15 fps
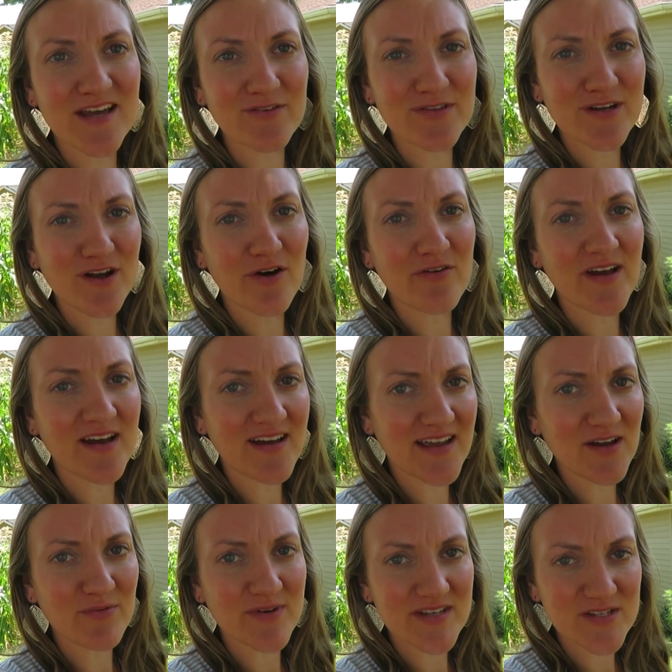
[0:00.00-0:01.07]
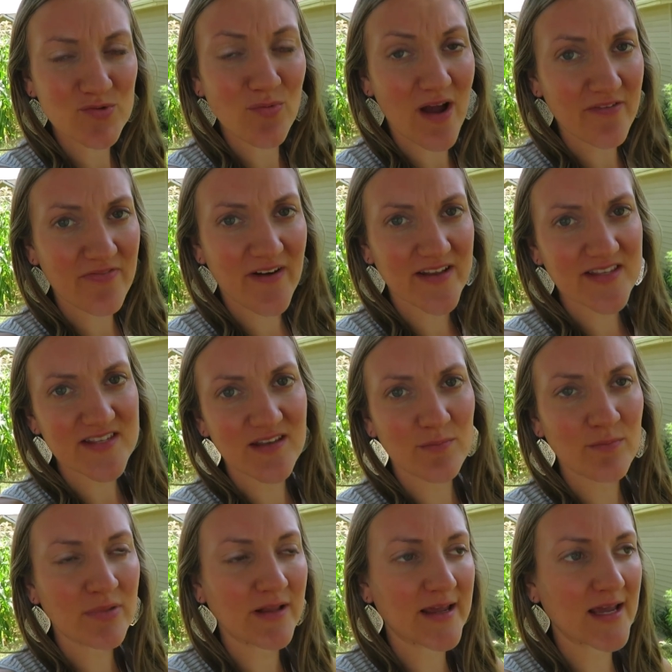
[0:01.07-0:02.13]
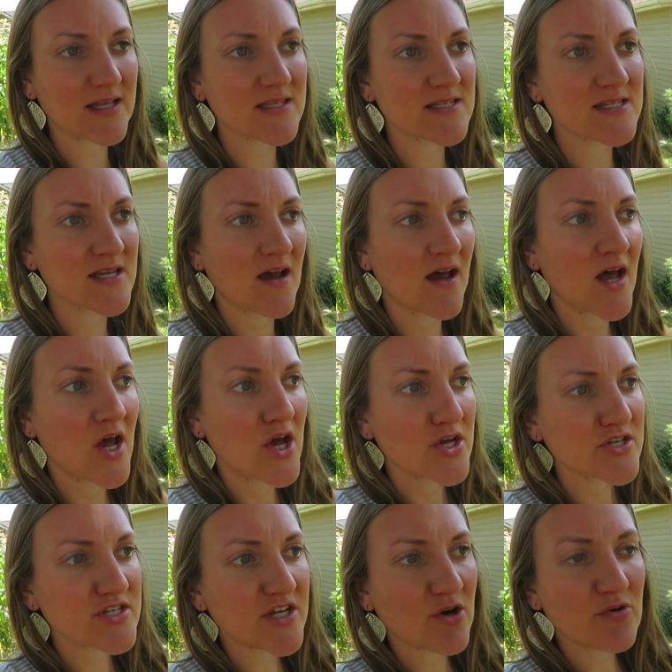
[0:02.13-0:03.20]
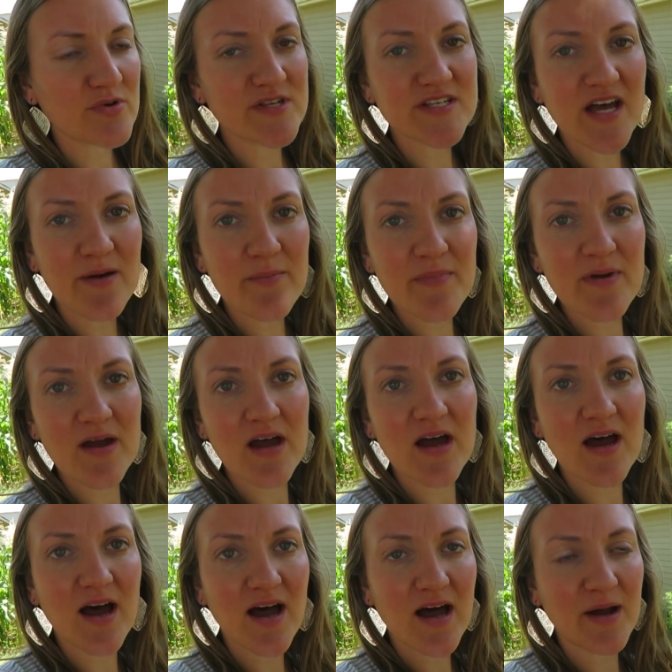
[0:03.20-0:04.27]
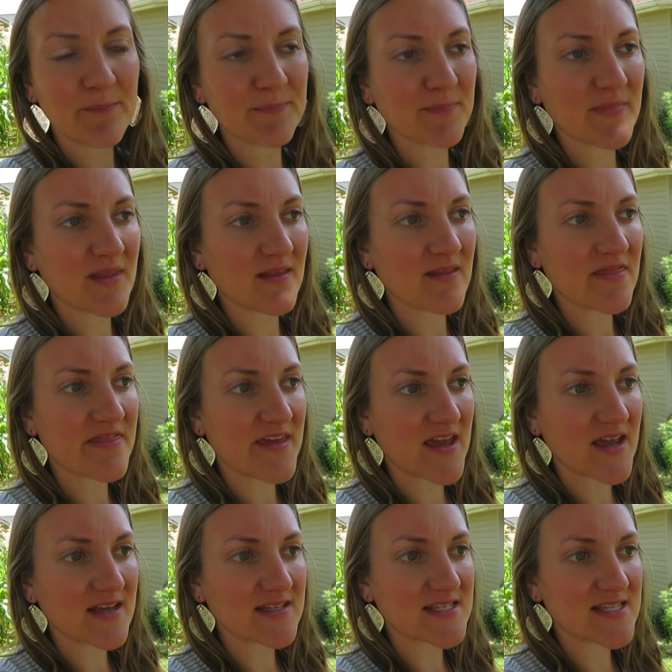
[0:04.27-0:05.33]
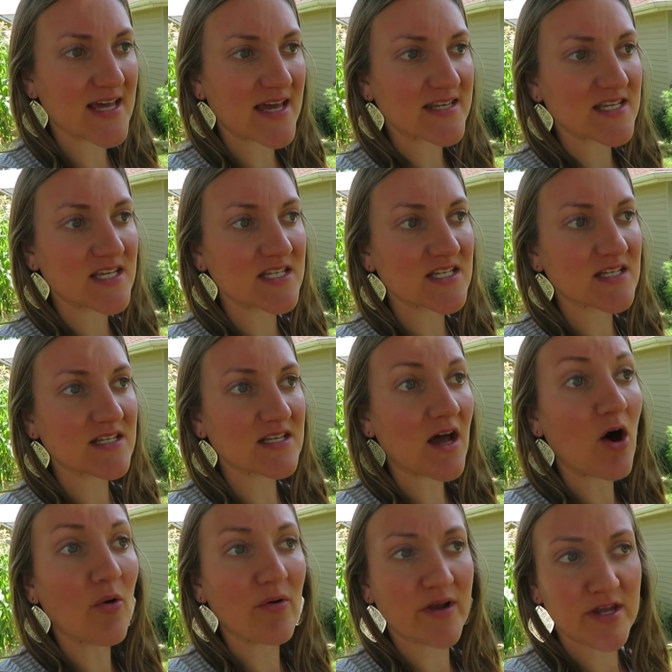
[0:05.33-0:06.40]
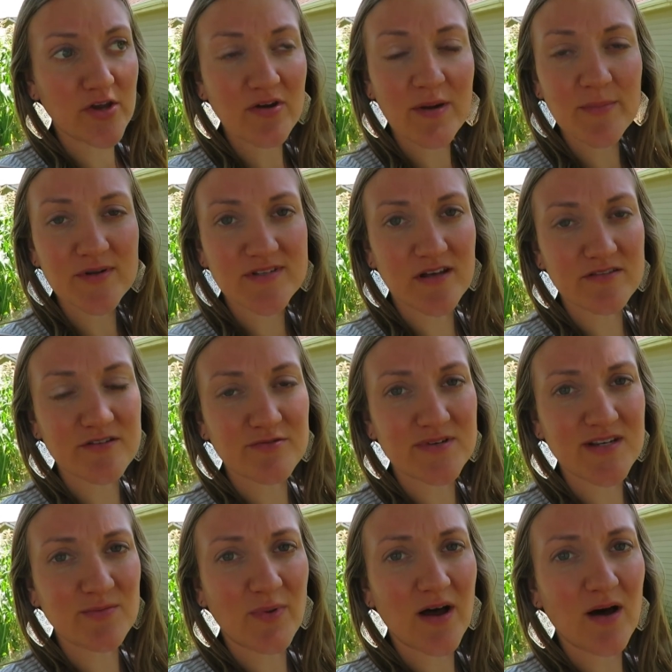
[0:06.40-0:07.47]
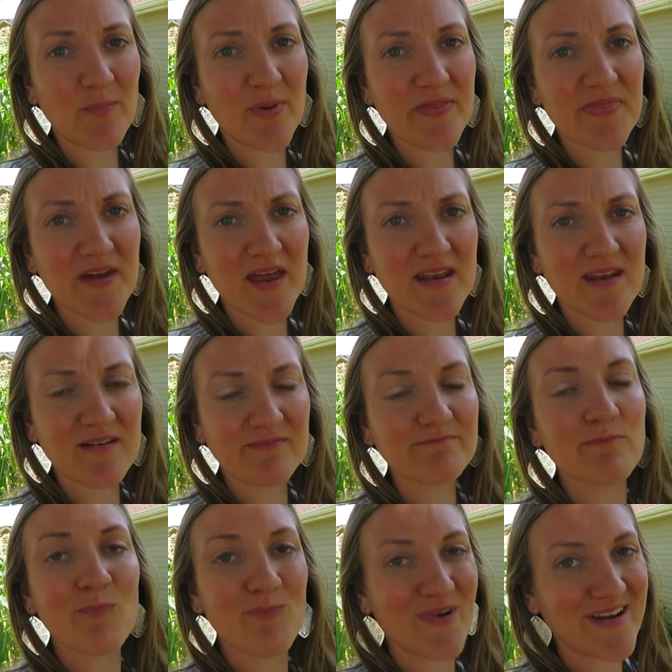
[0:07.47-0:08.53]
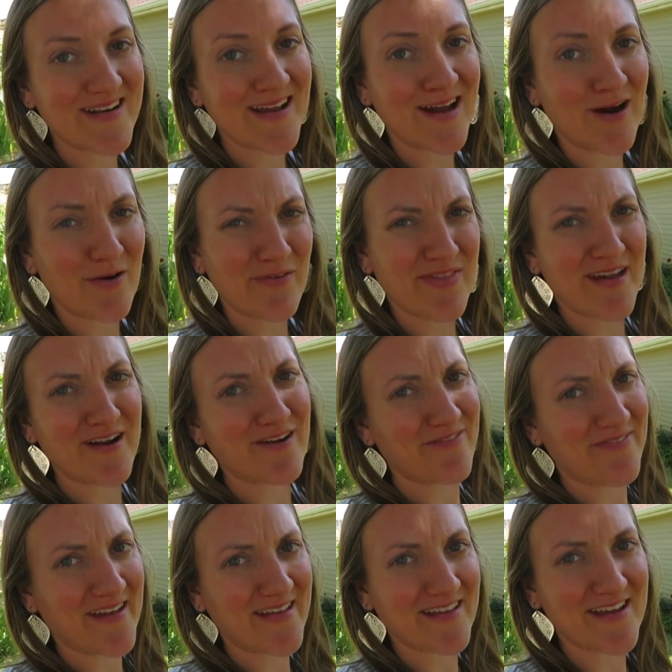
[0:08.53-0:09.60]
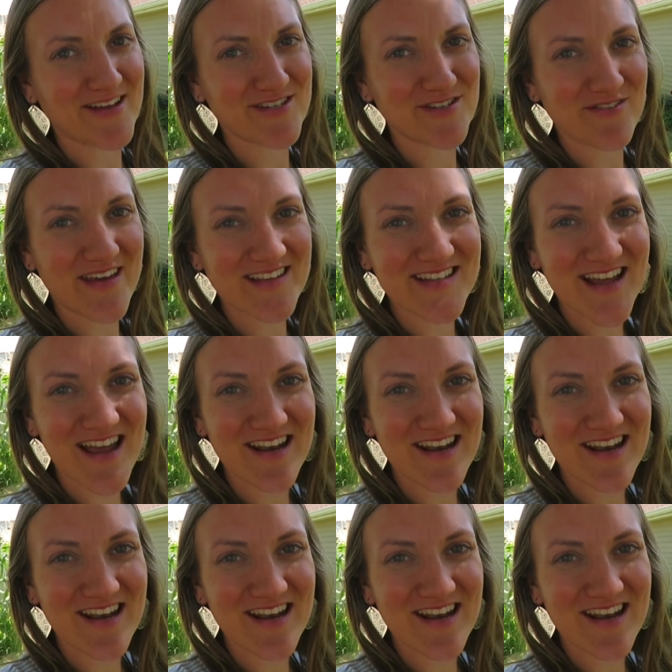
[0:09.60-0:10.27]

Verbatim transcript: South Dakota, it was rough on some plants. So some um, things that, oh, cucumbers also did well. But then right now they are failing. So that's